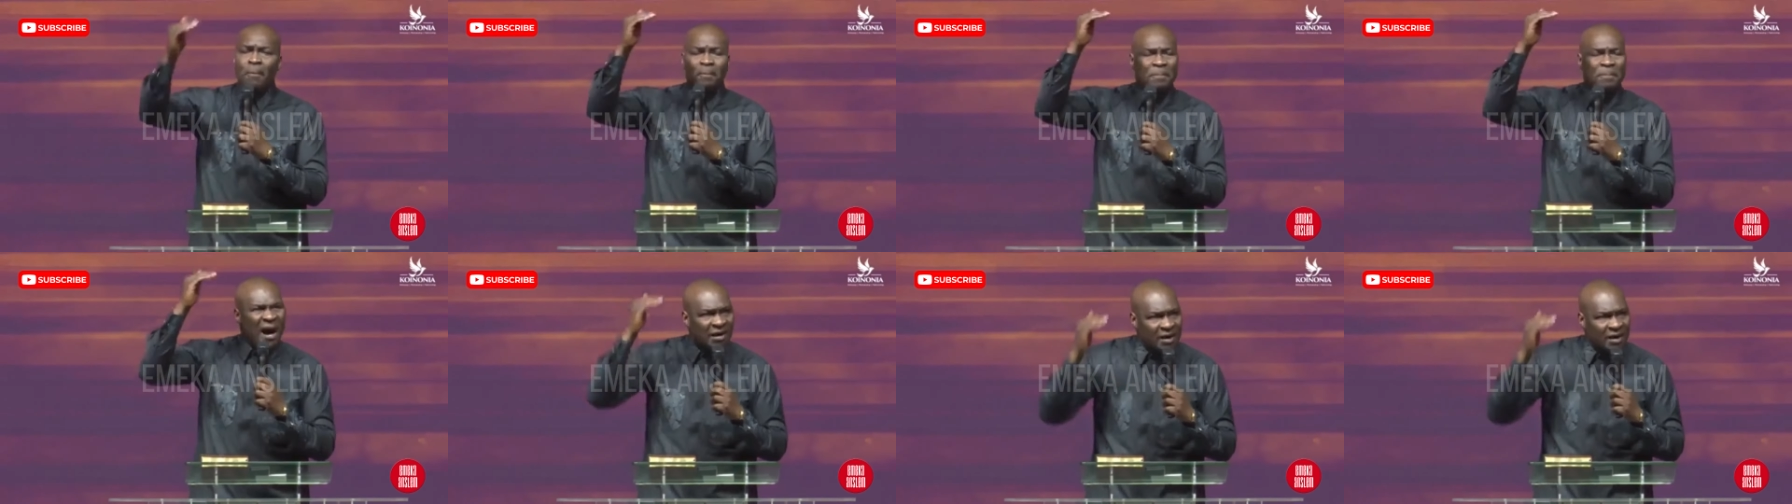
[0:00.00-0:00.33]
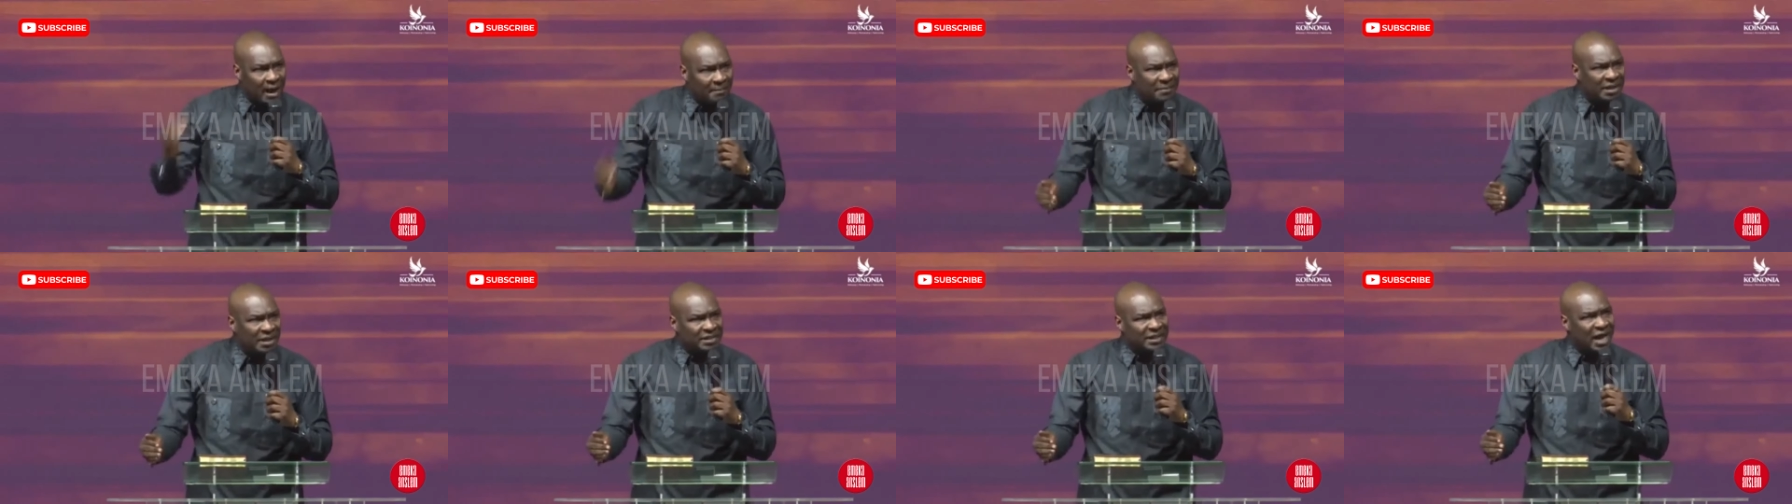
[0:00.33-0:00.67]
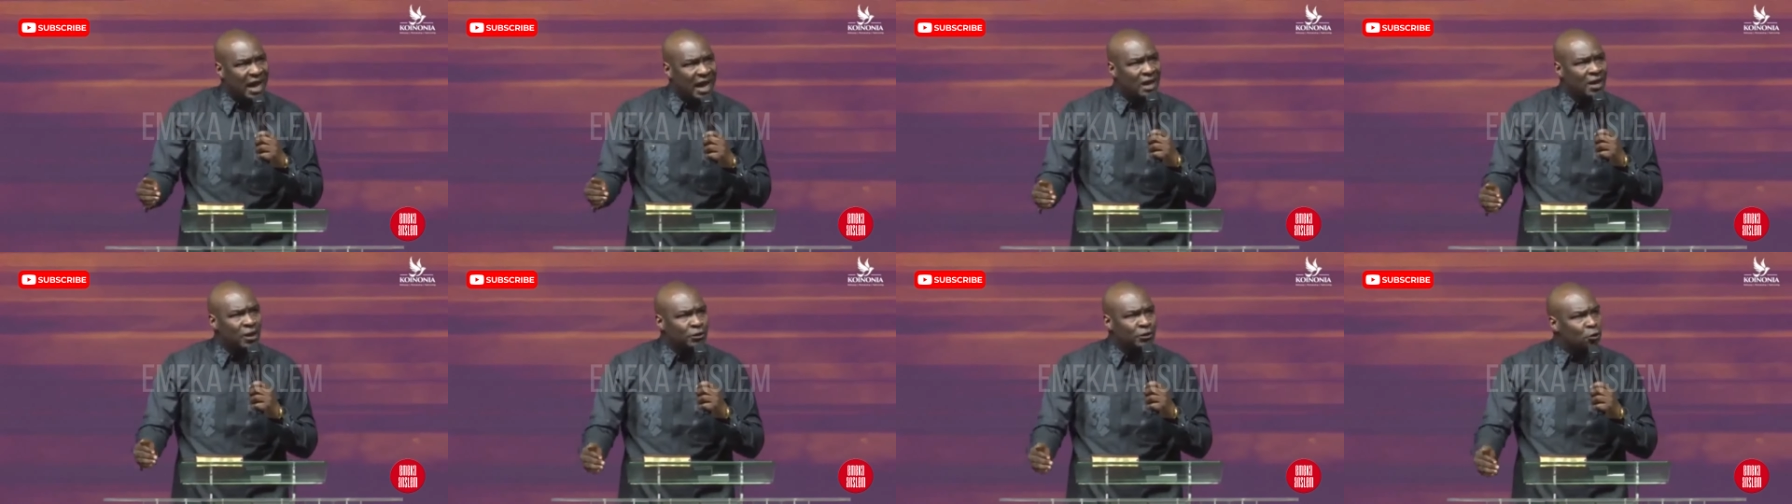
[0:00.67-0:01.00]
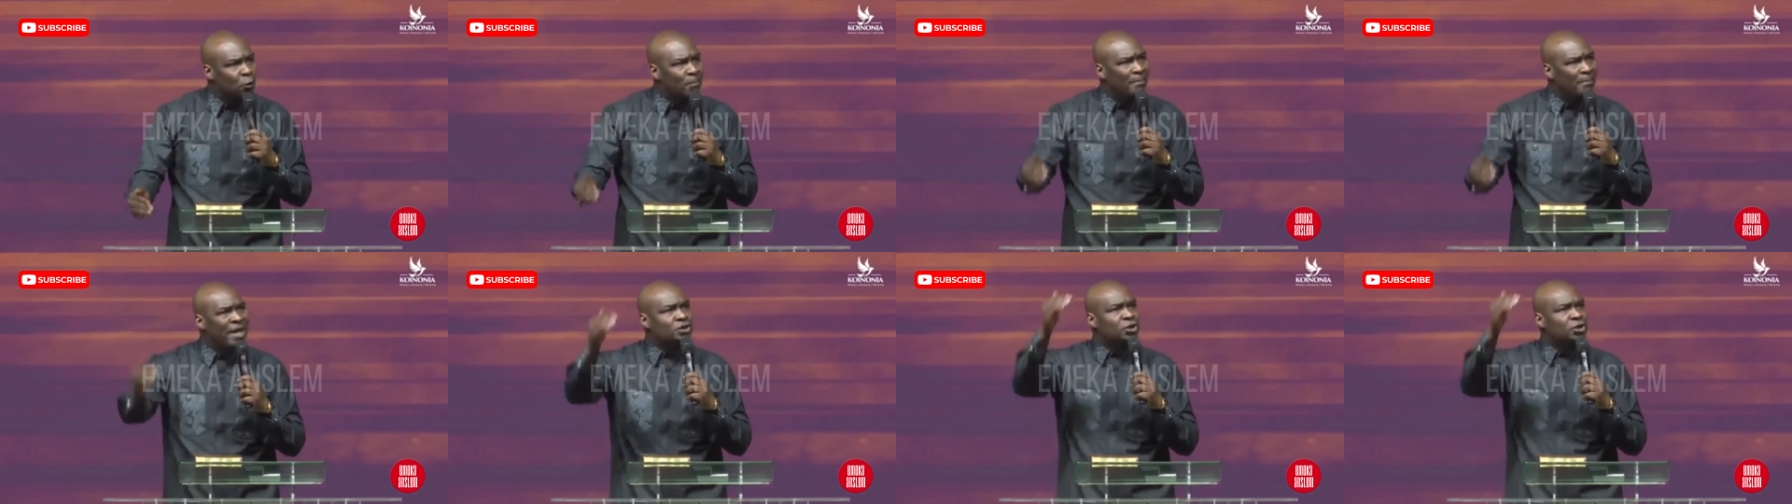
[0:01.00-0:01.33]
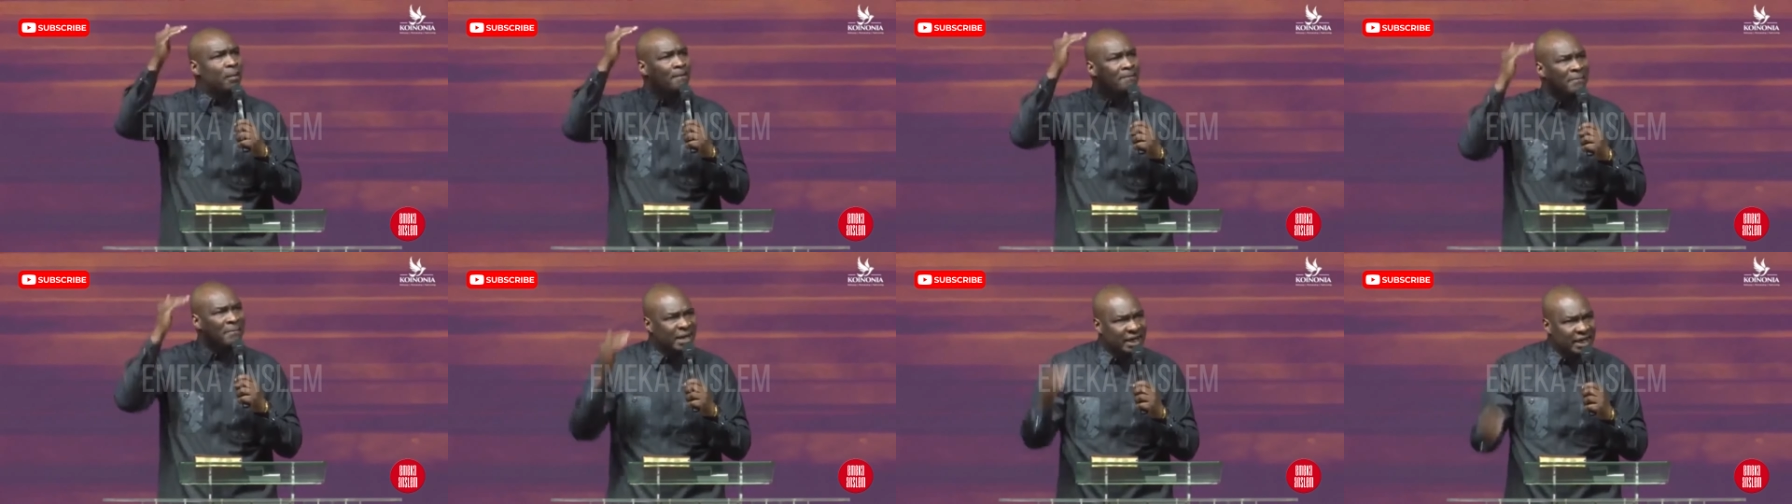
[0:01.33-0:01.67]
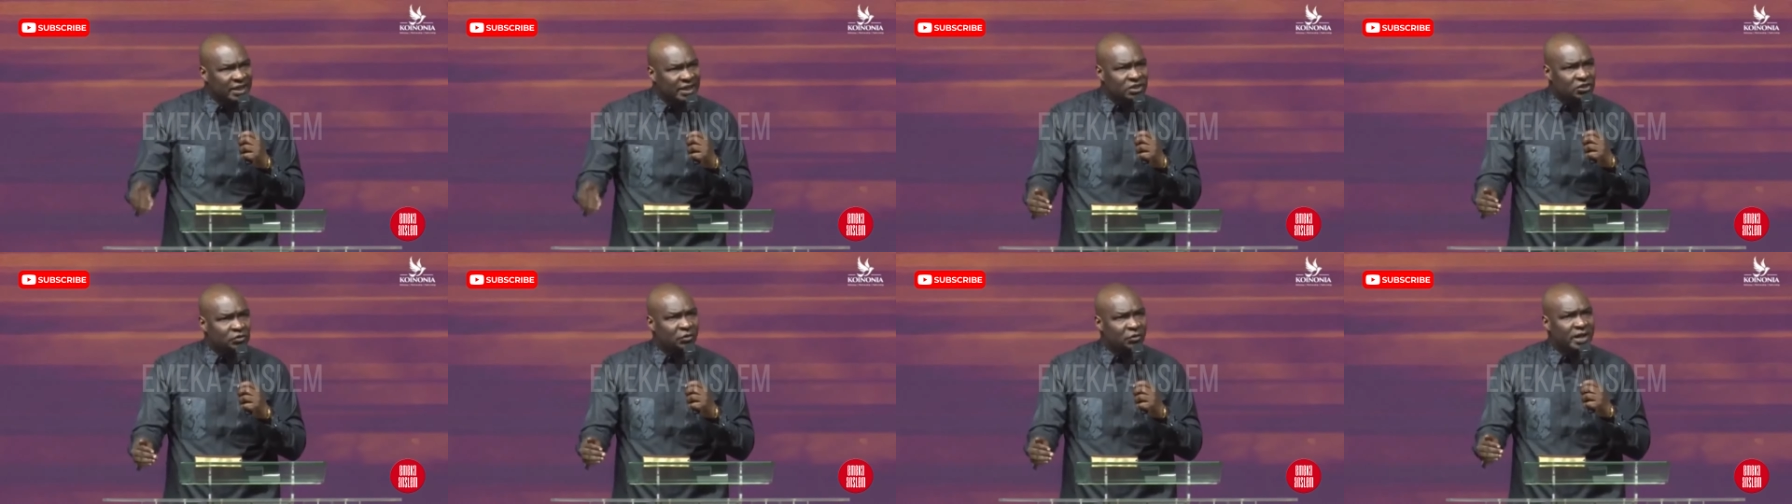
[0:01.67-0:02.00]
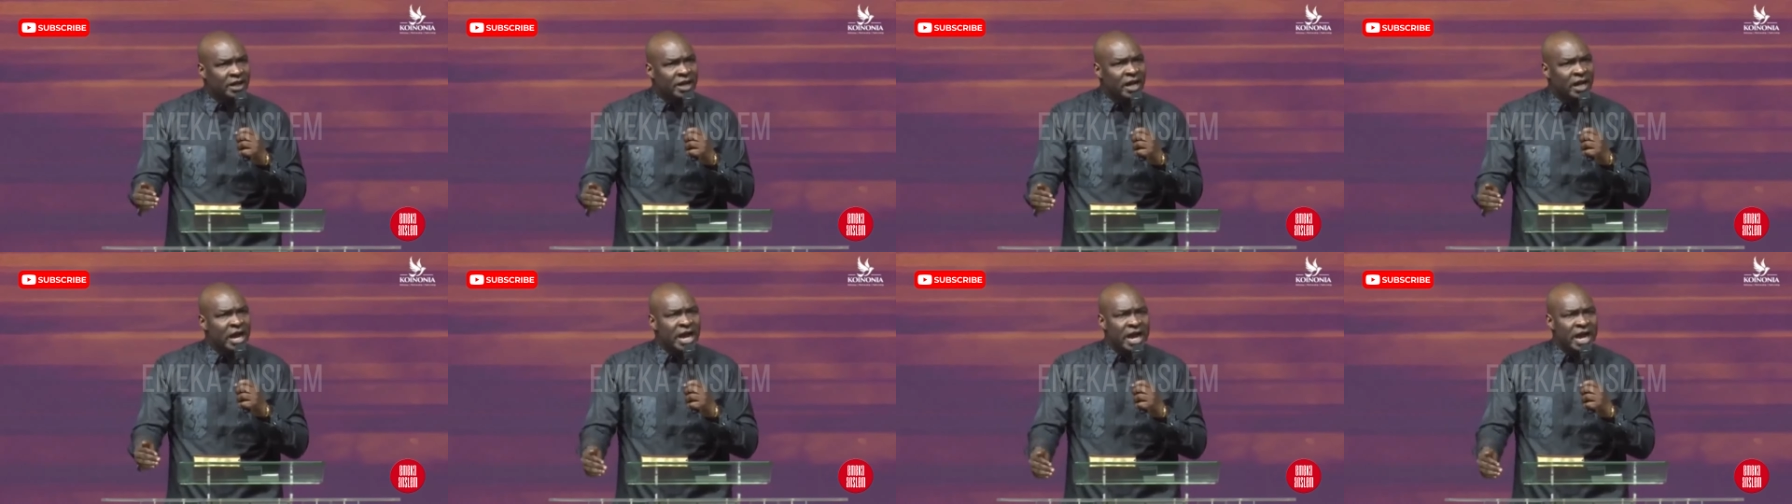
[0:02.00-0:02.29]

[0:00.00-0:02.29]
parameter to measure ministry,